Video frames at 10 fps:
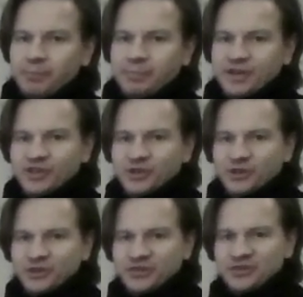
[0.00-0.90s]

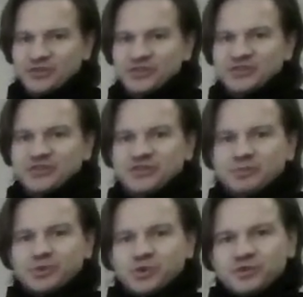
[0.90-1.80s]
because
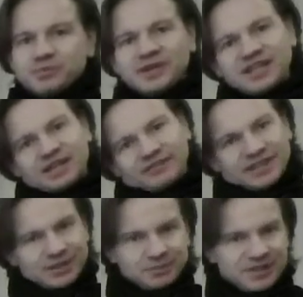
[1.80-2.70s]
most men have a
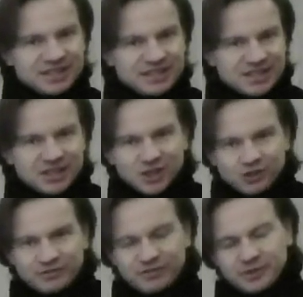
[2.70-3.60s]
little bit
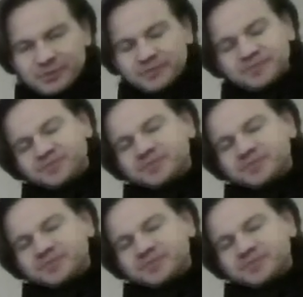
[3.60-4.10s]
of